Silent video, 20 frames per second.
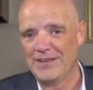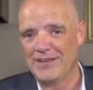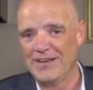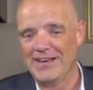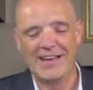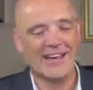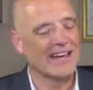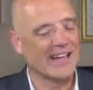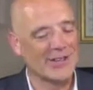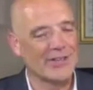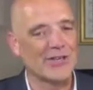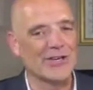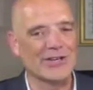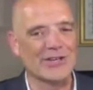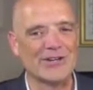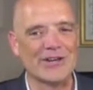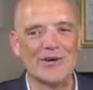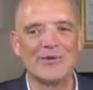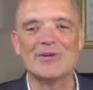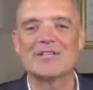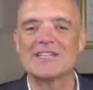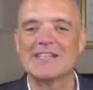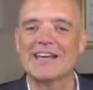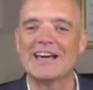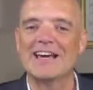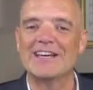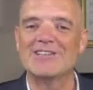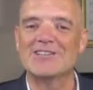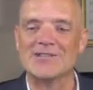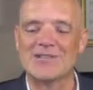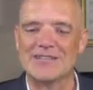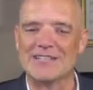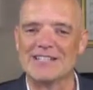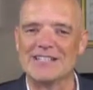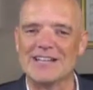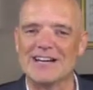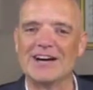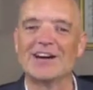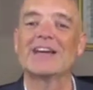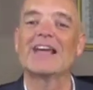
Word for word: And I think you know which the answer is there.